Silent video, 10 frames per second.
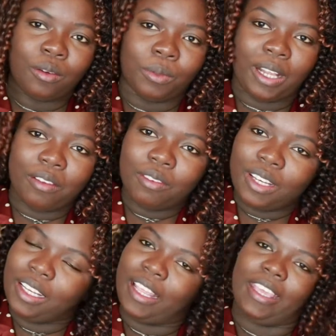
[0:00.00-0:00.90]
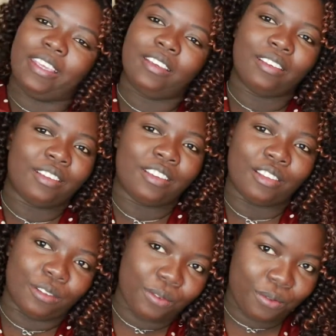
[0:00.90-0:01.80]
But I really like
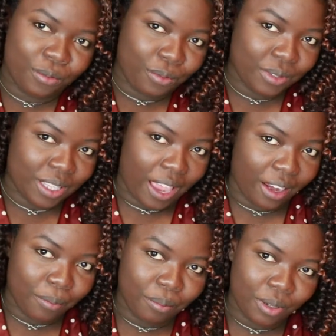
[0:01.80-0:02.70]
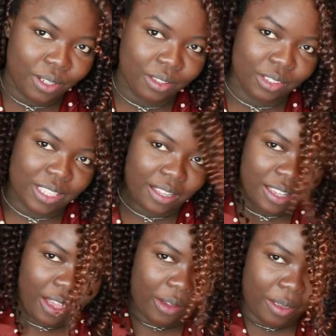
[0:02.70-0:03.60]
the side bun because that's
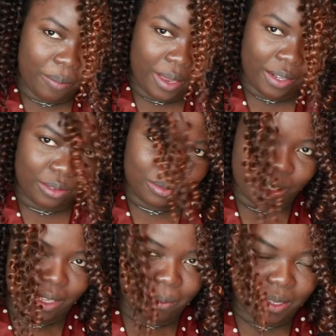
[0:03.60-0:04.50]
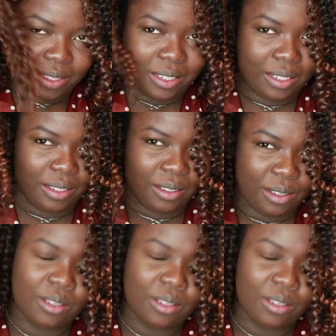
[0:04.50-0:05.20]
how I made it to, like, basically.